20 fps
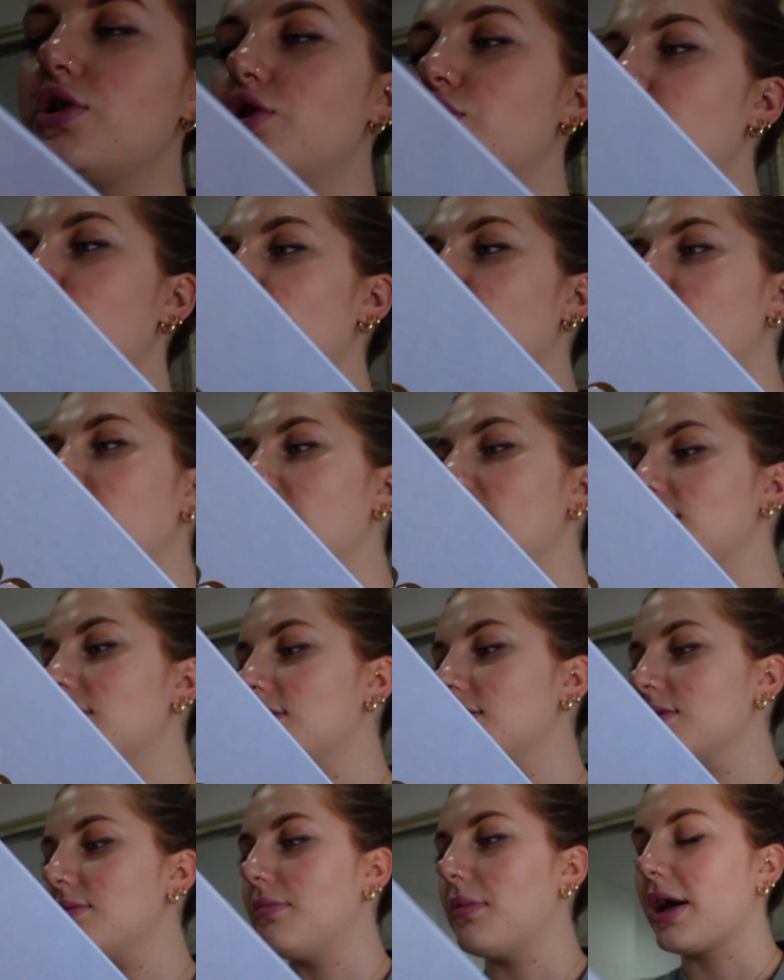to-do
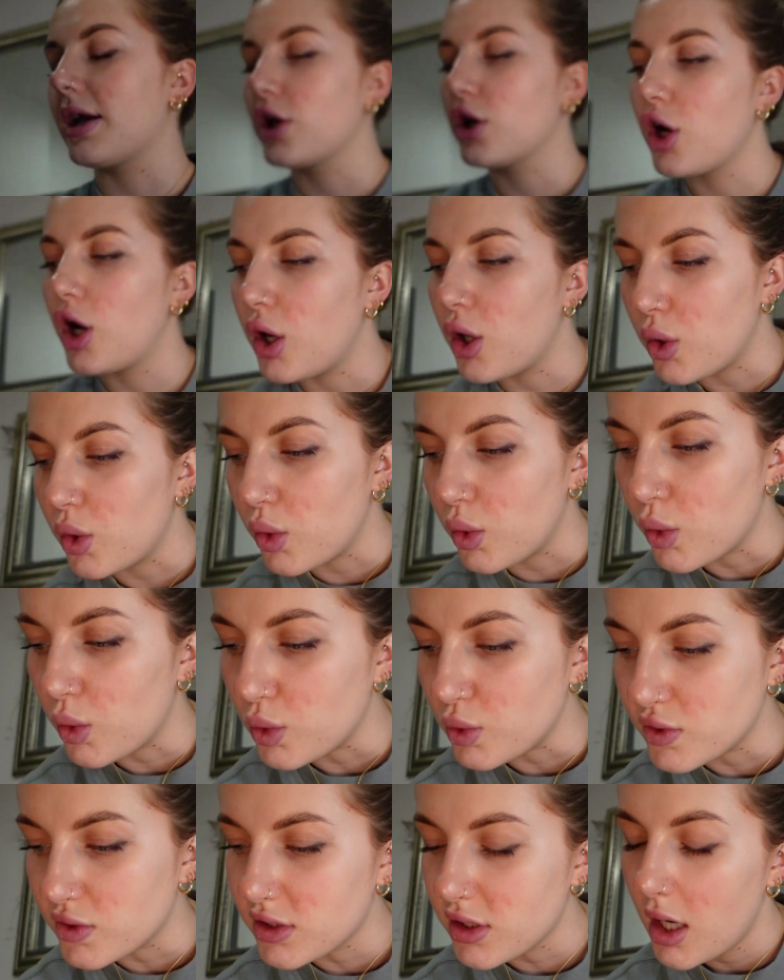lists and my
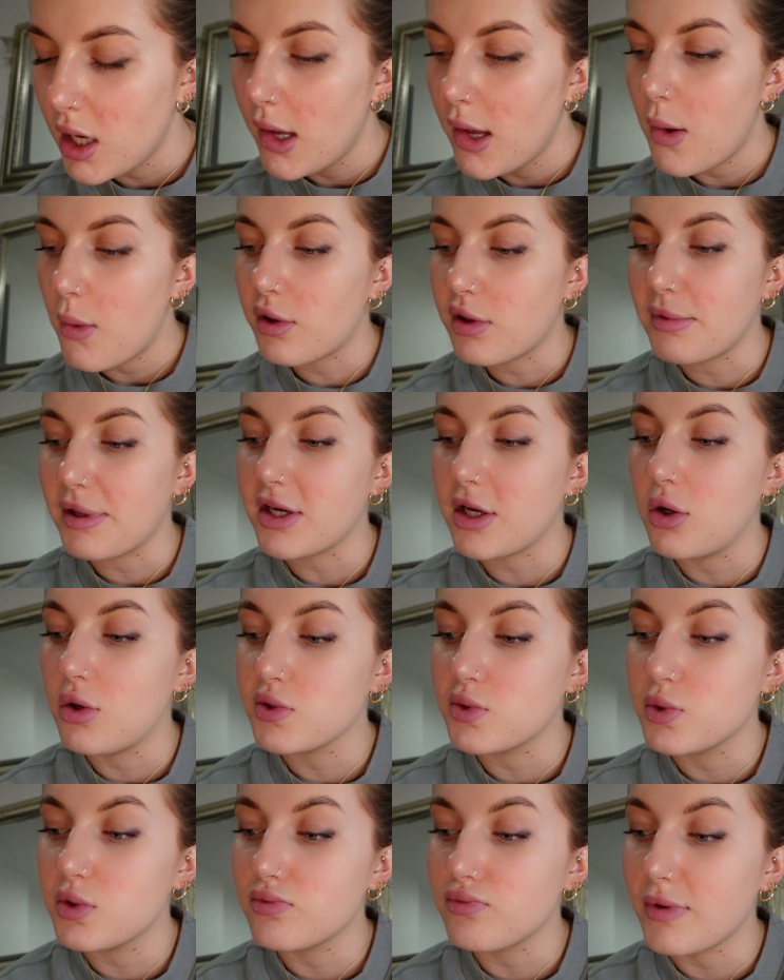goals. One of my
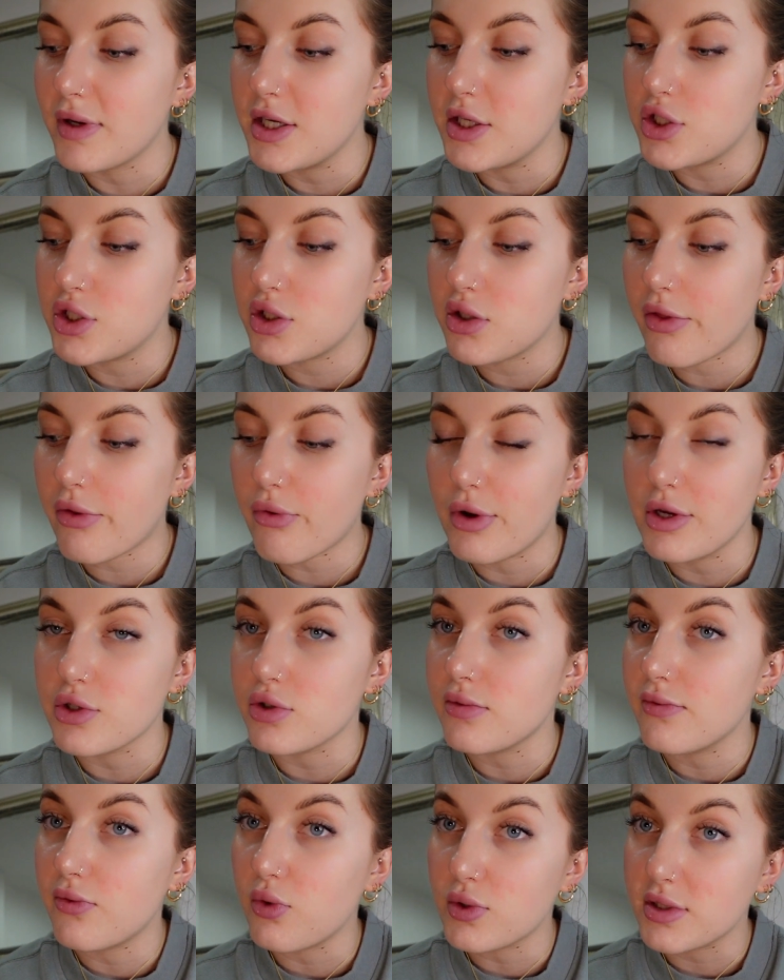goals was reach
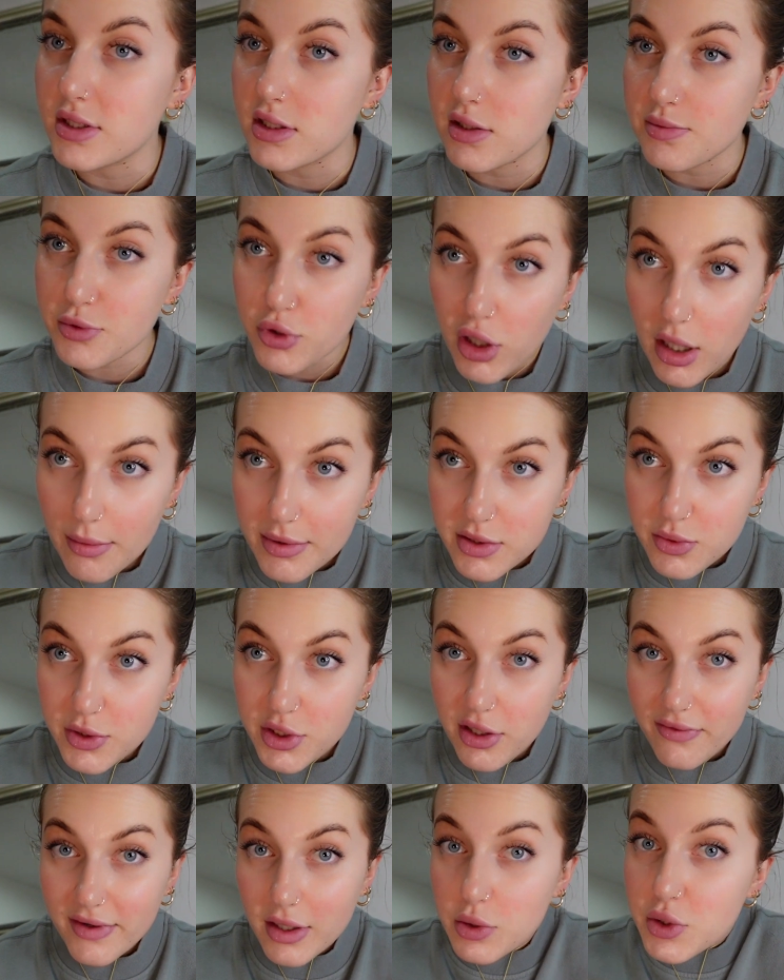340 subscribers,
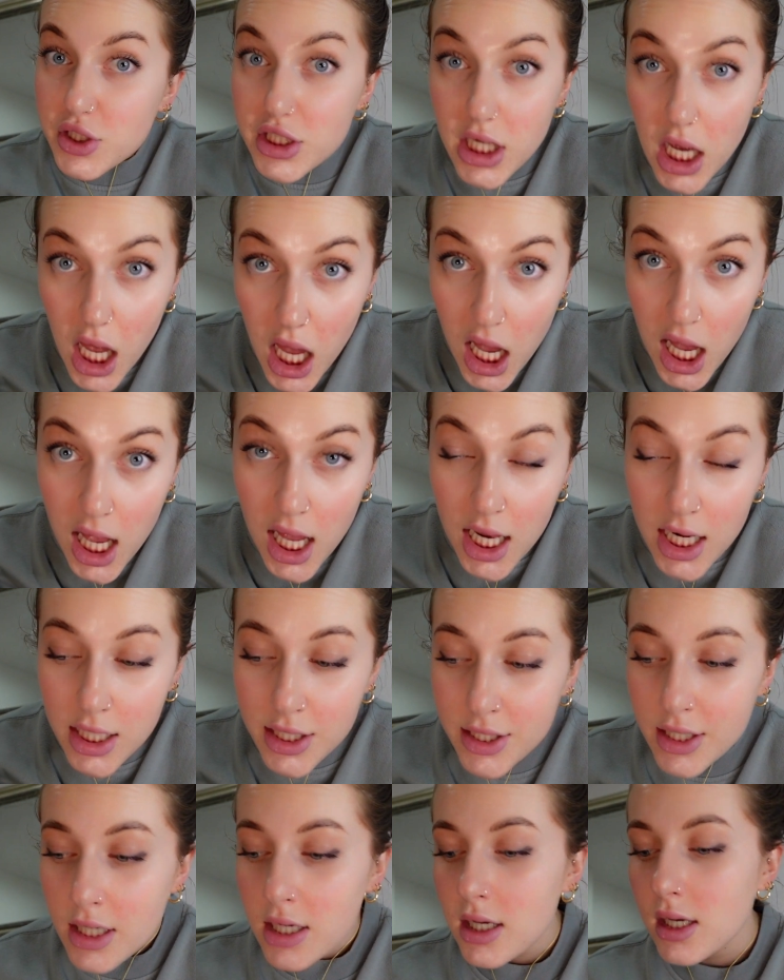which I've now
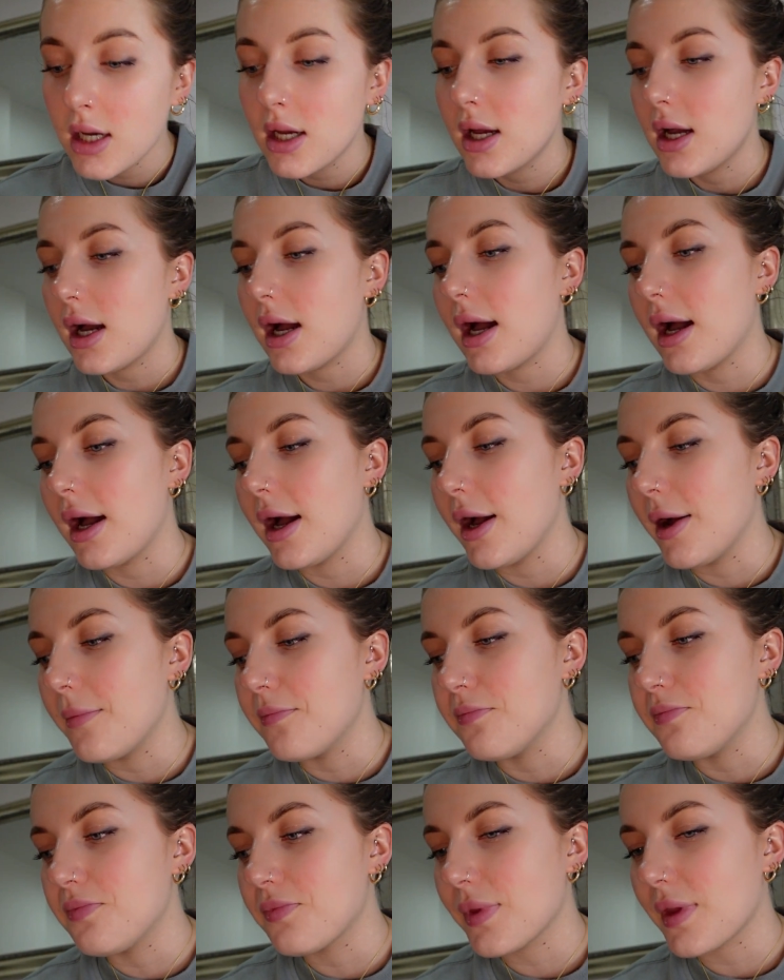done.
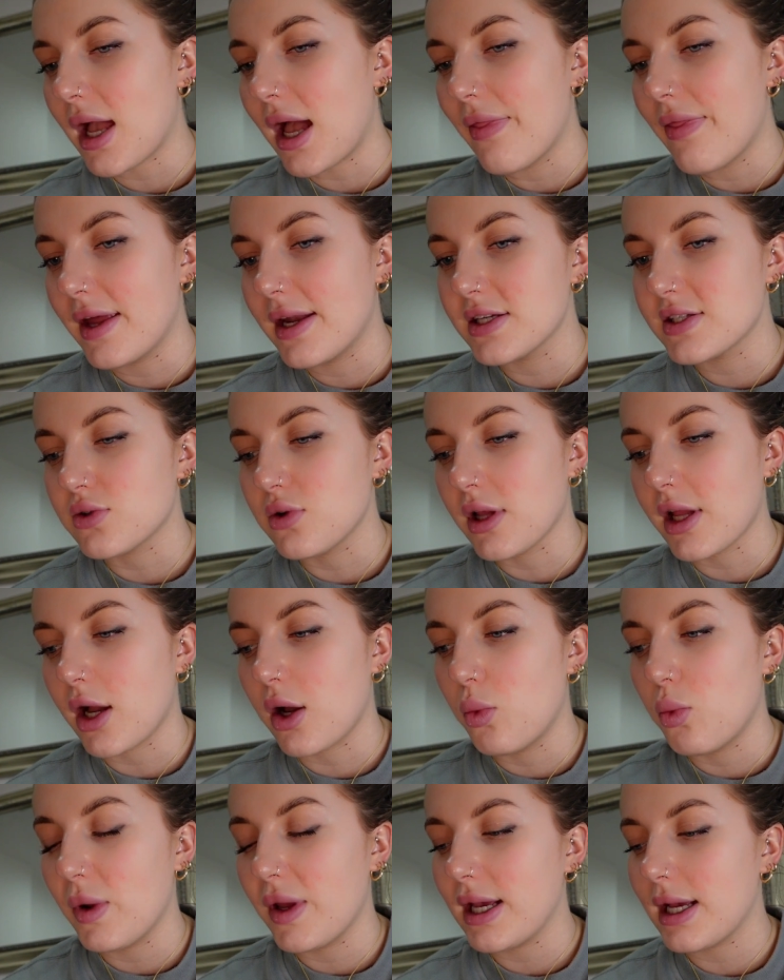Um, and then it's got like
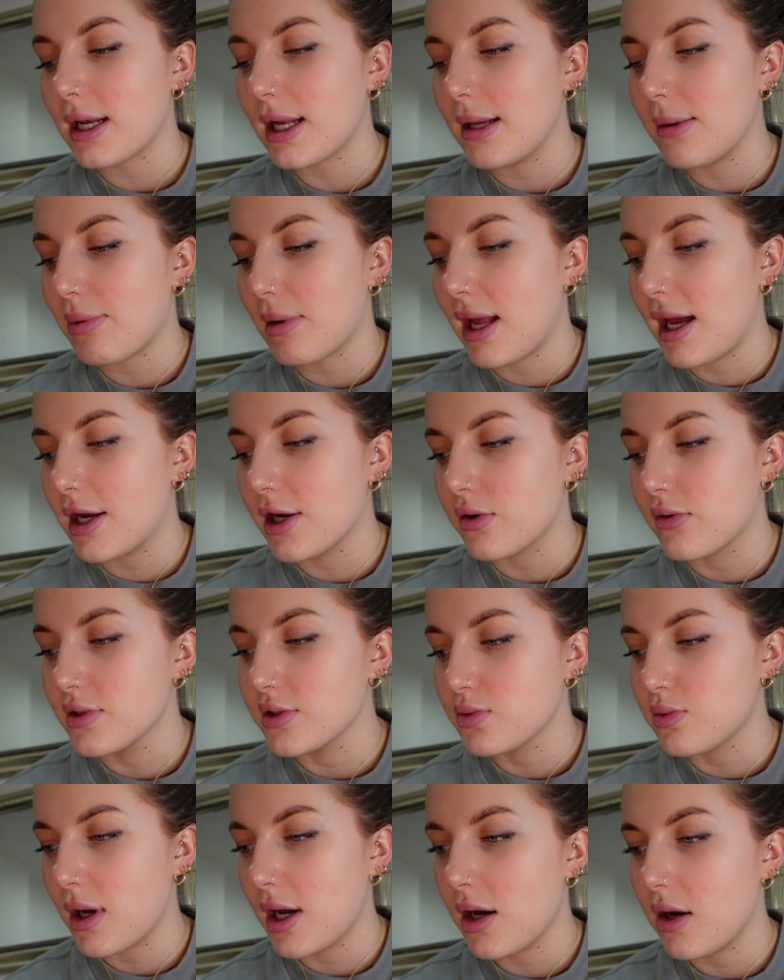a weekly planner
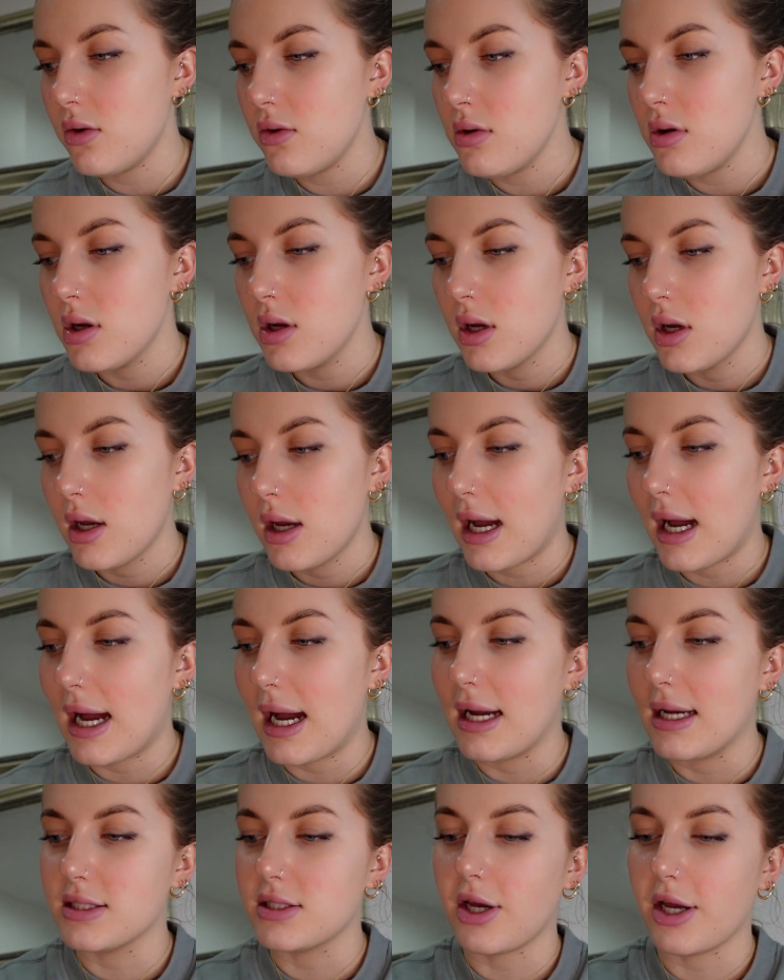as well.
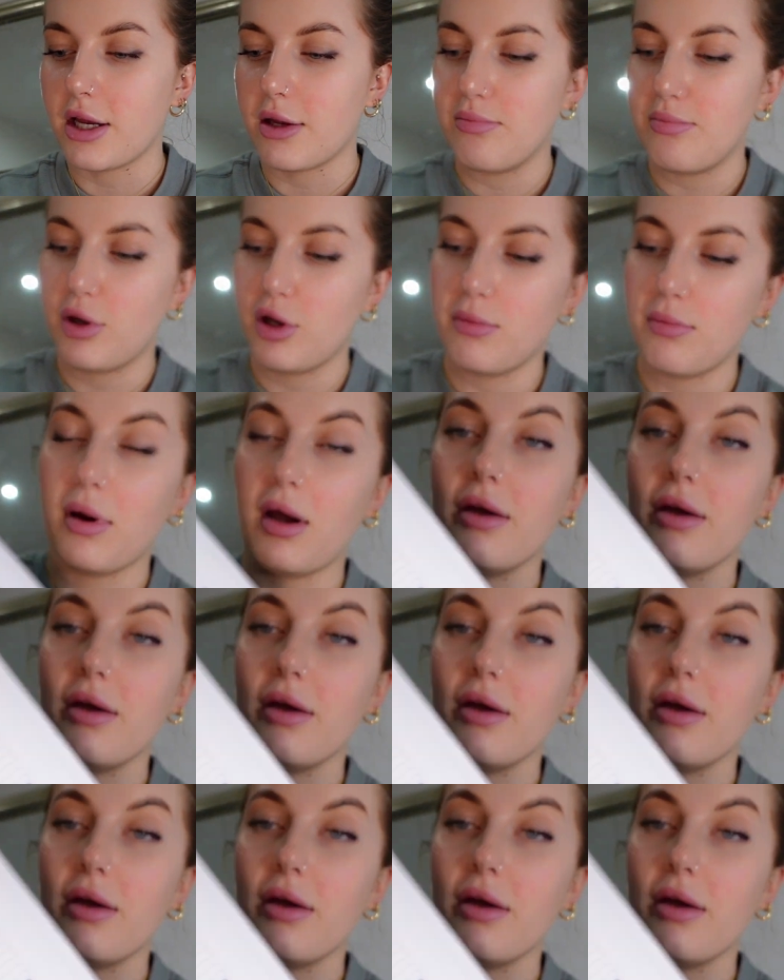And I can put